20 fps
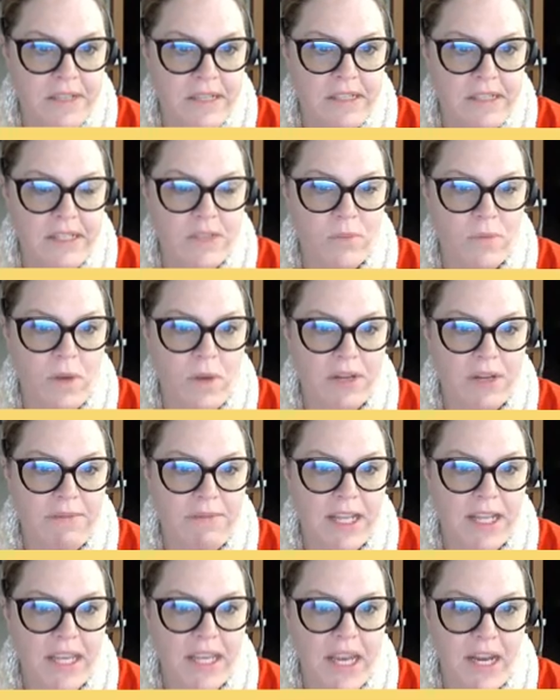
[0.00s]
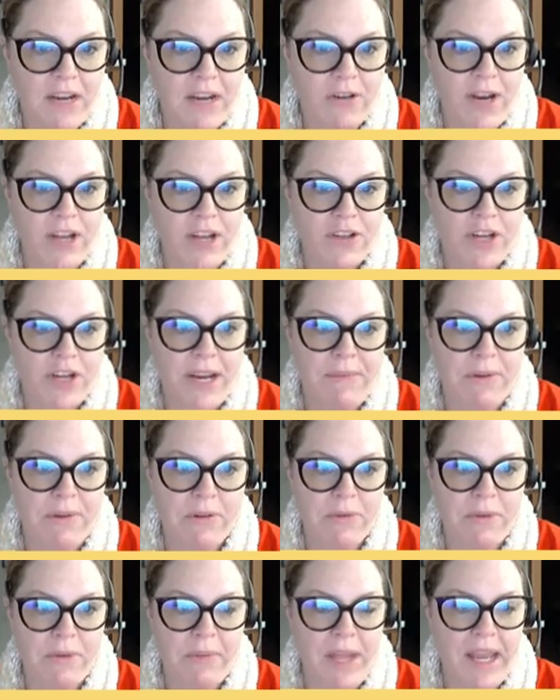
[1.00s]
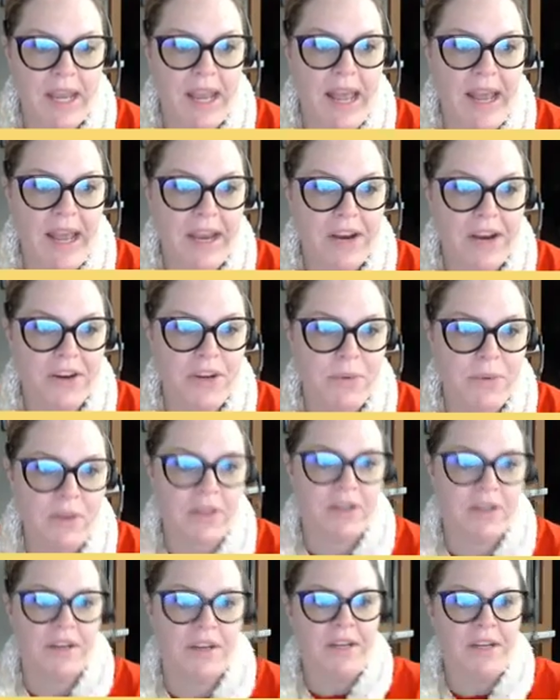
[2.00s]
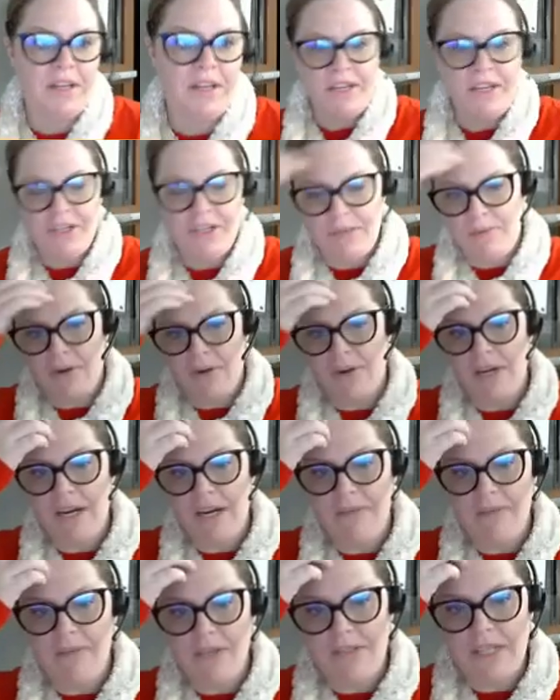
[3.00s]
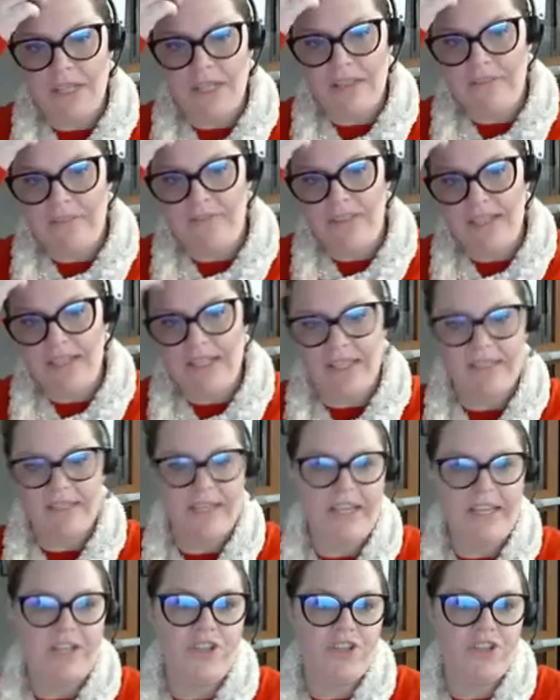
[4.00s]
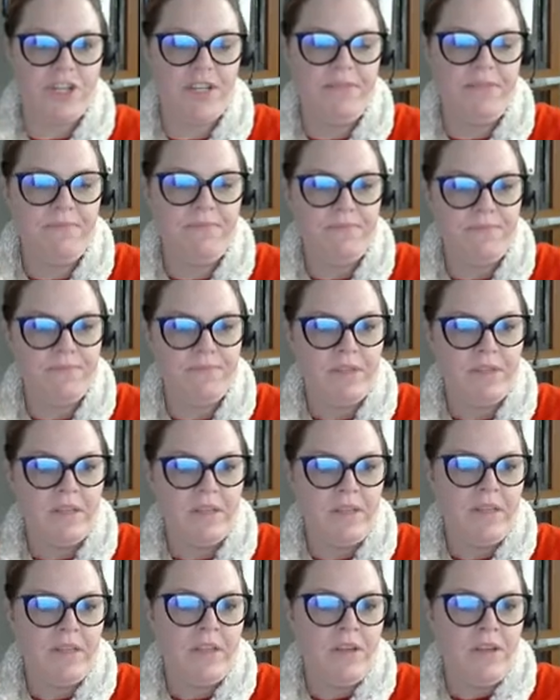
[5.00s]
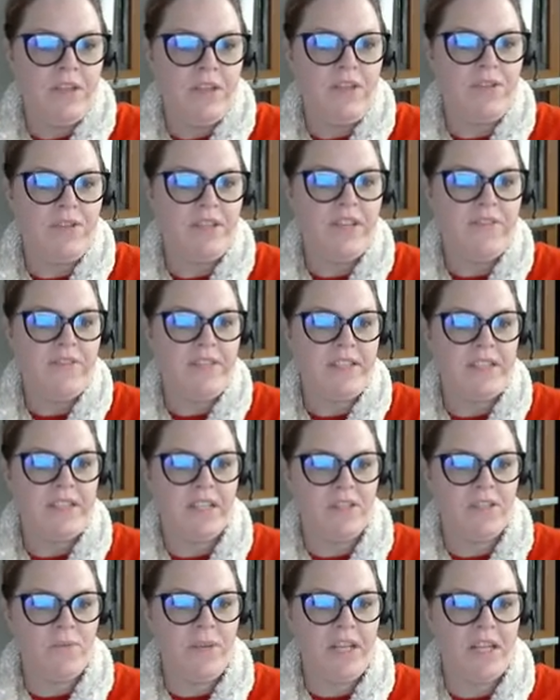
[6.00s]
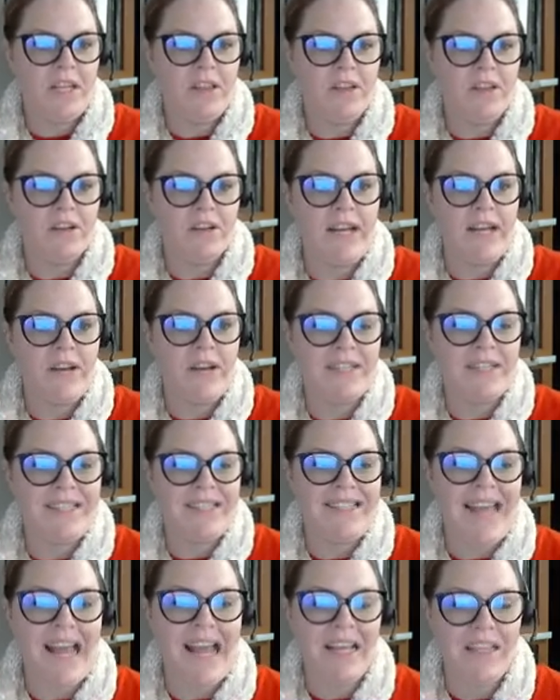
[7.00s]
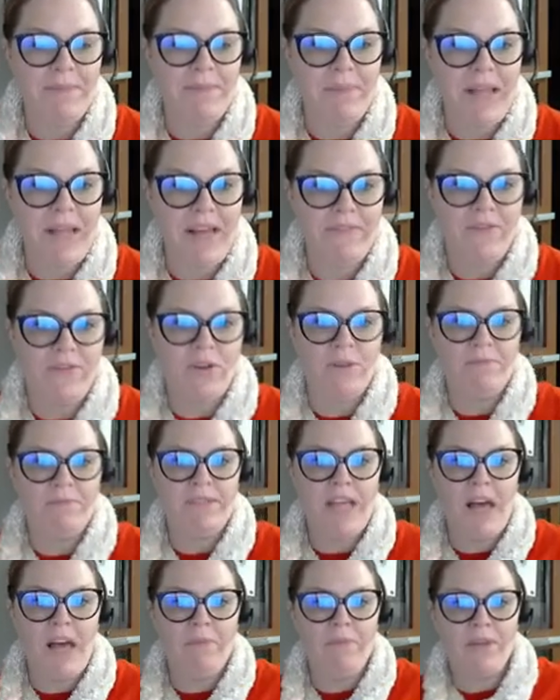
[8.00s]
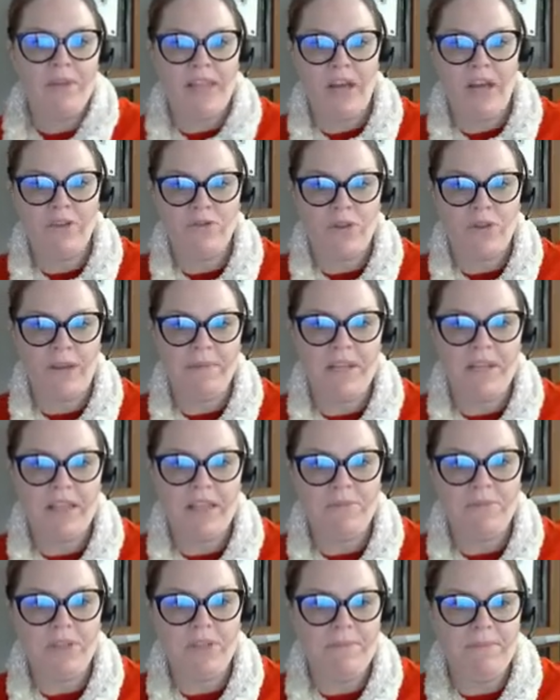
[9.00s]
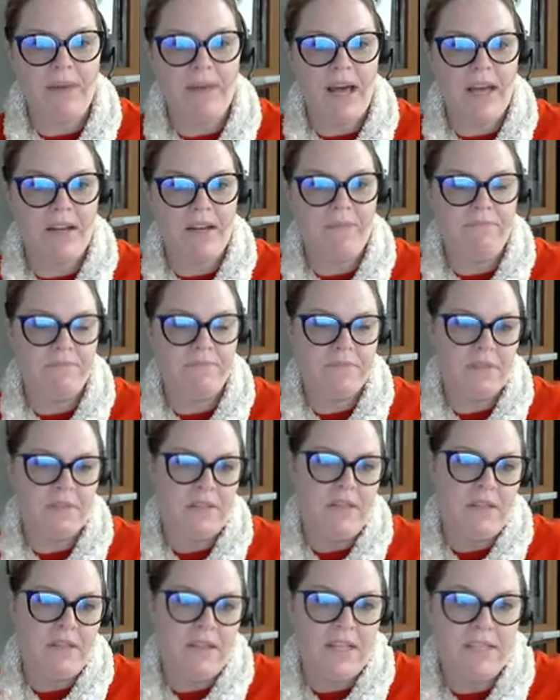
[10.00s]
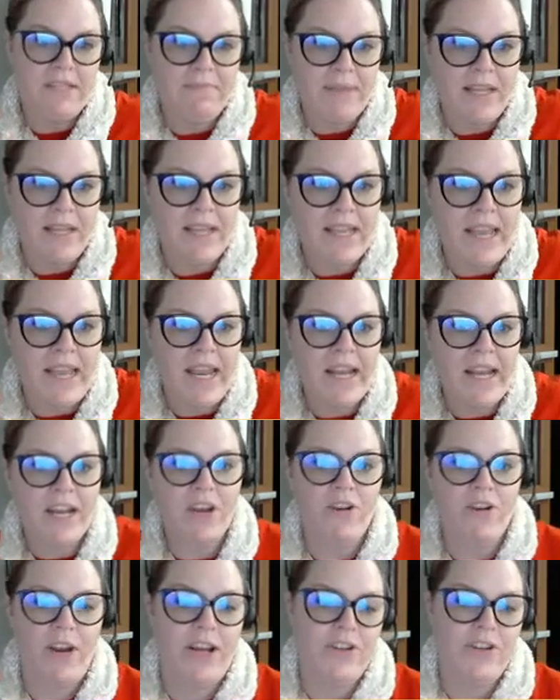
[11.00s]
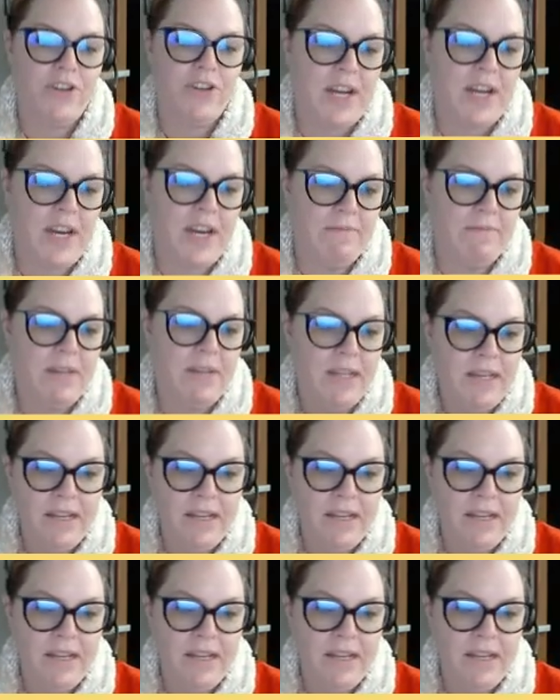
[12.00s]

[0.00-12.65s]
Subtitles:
says, welcome to the Cannon Crasher game, and I'll replay it. Here you will learn to program using the physics engine. Using physics, we can learn how to stack the platforms up without dropping them to the bottom. Let's play the Cannon Crasher game.